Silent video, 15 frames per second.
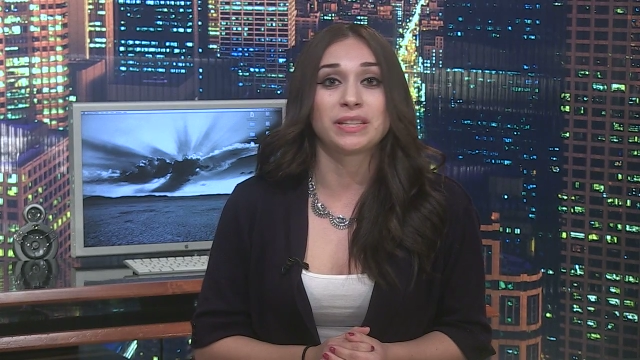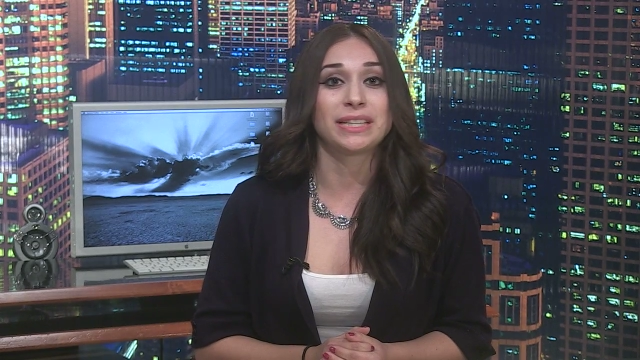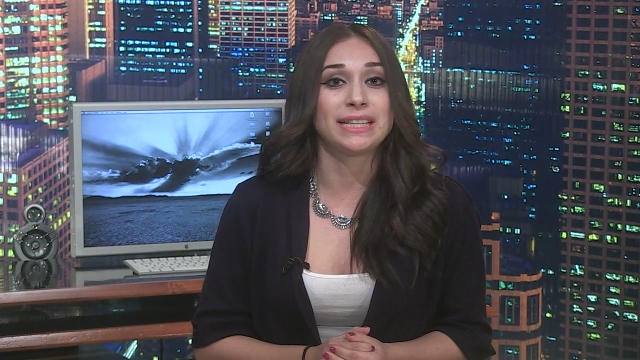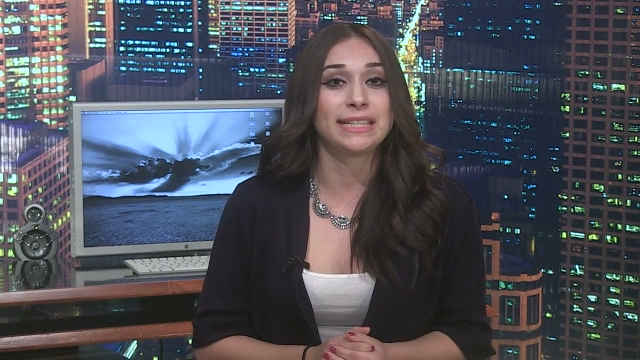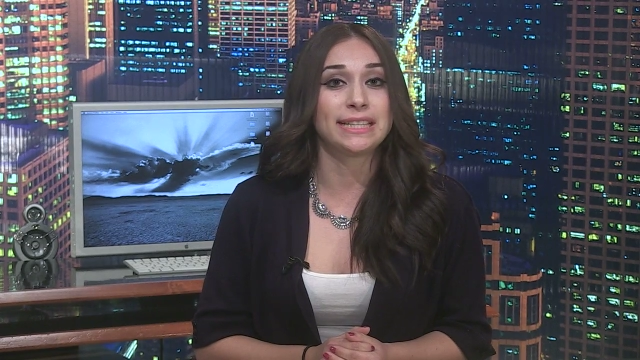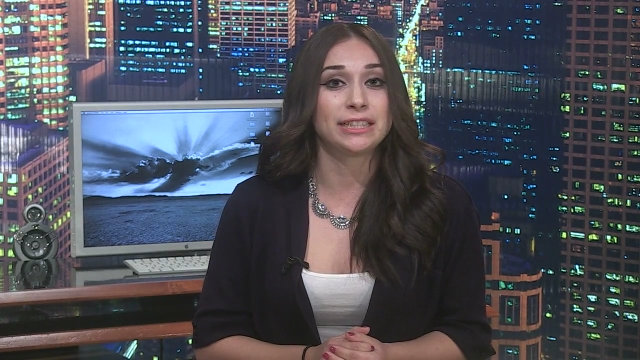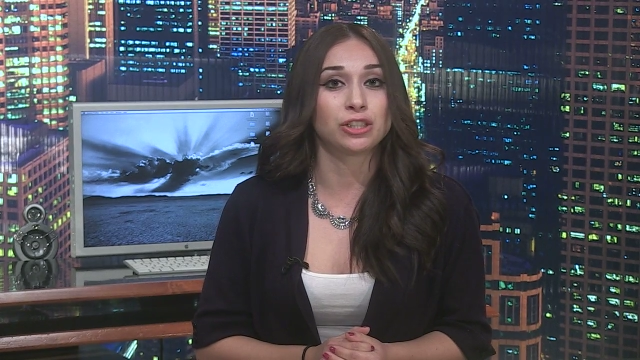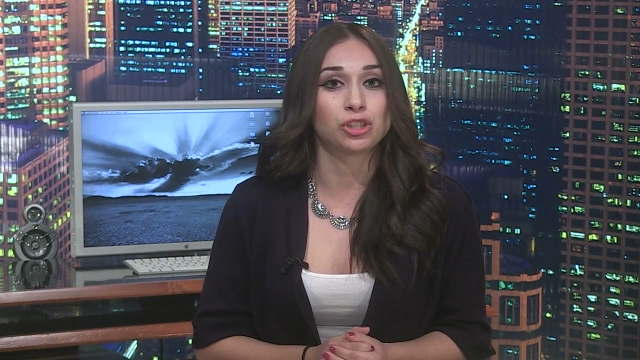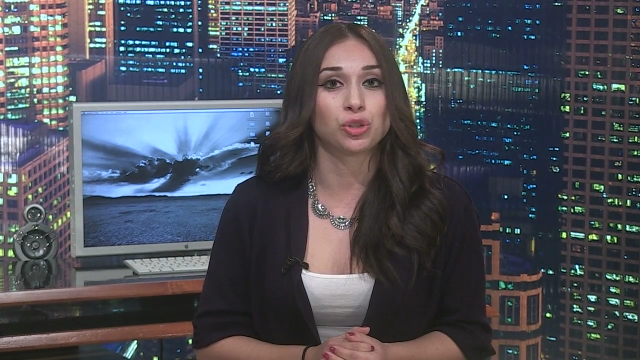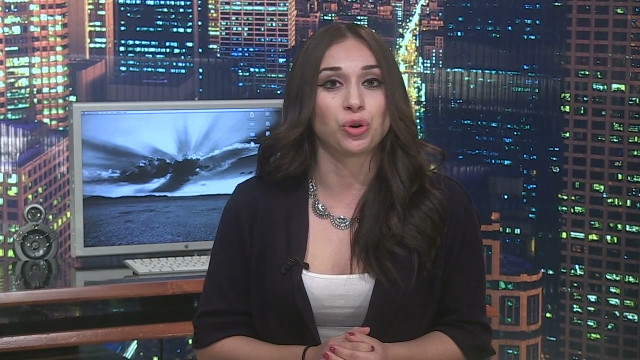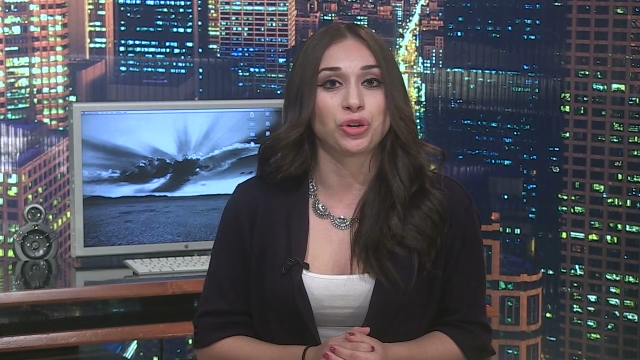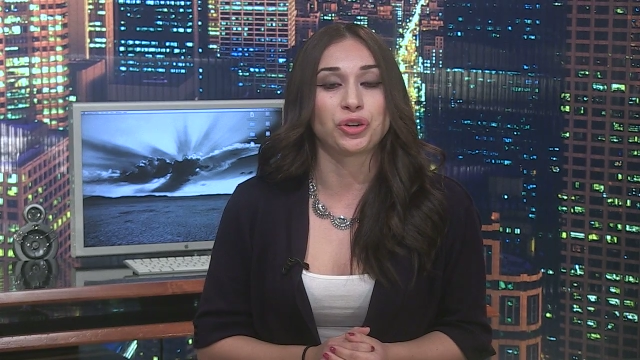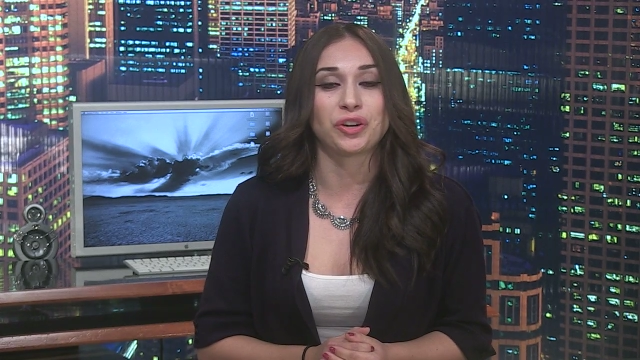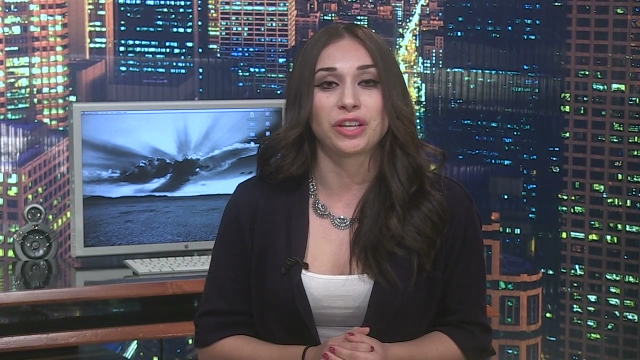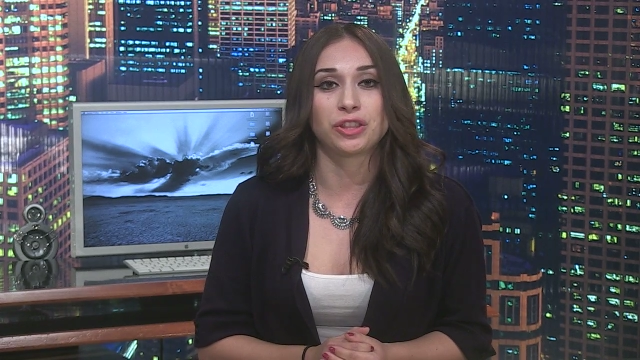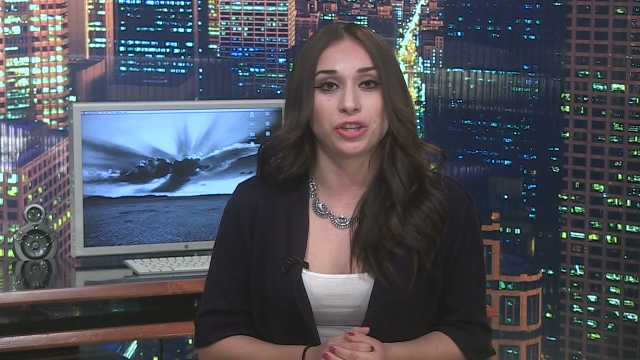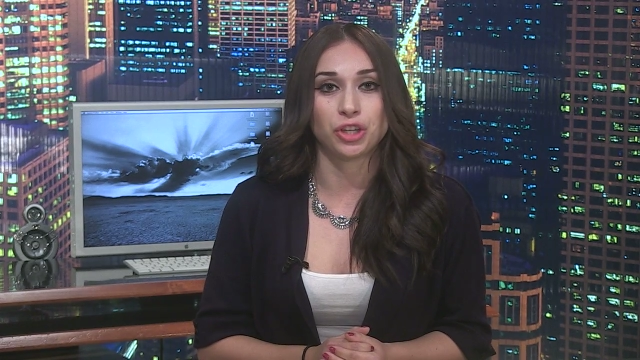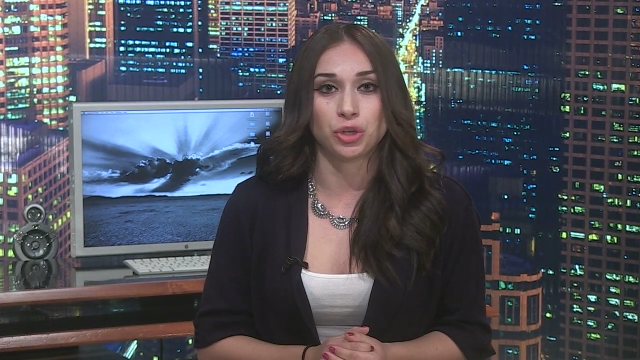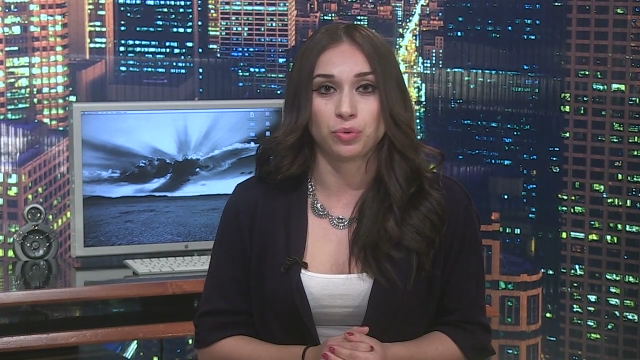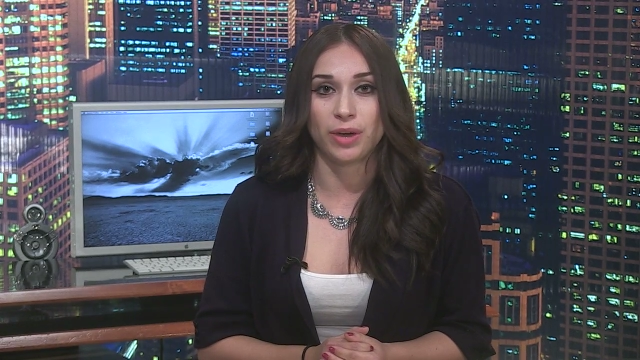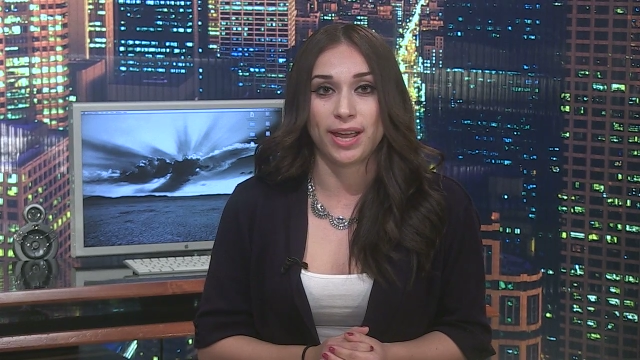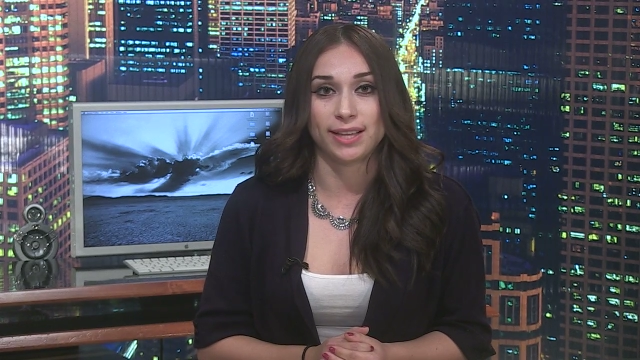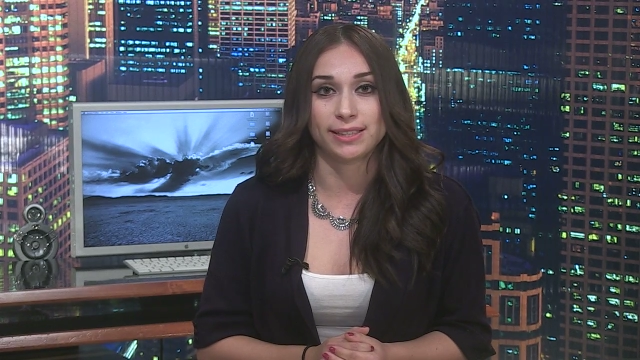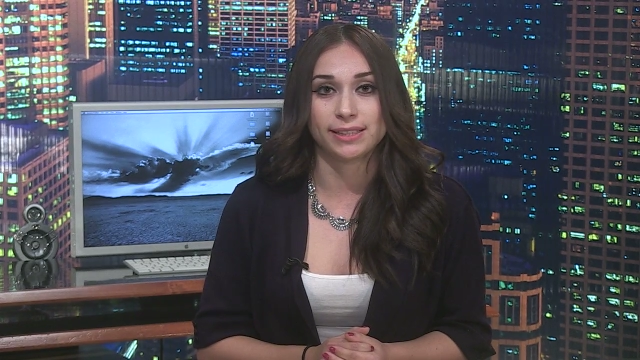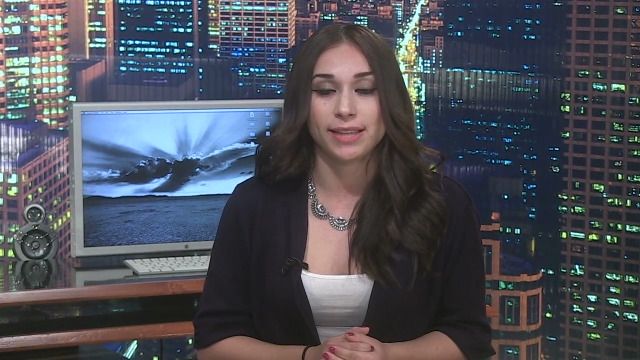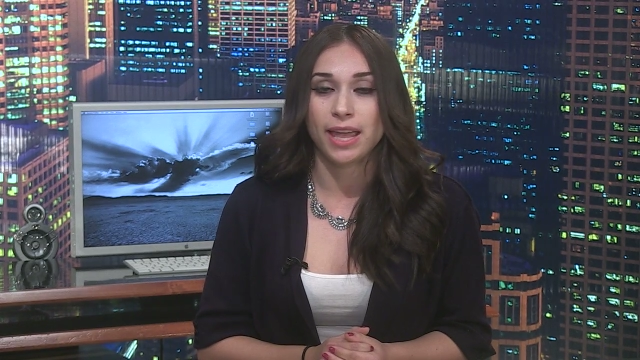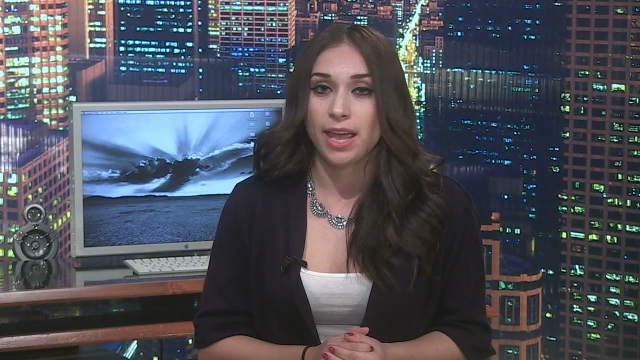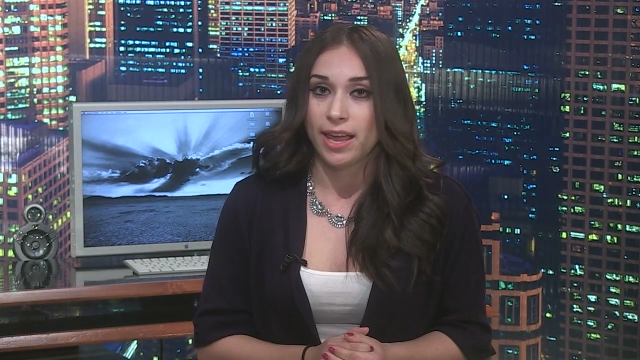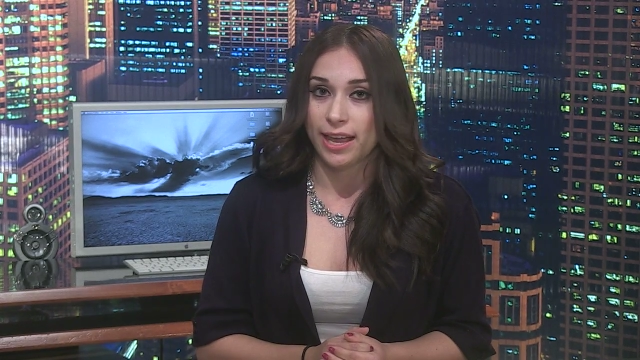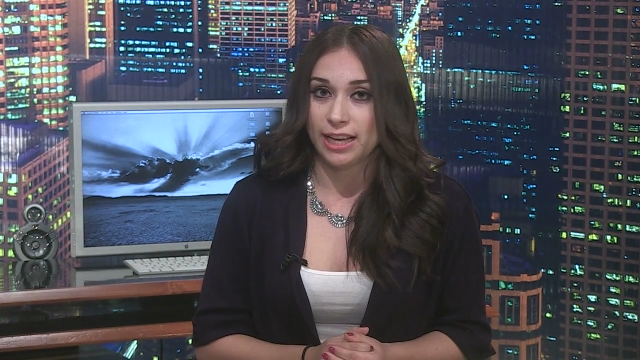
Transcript: an eating disorder in the U.S.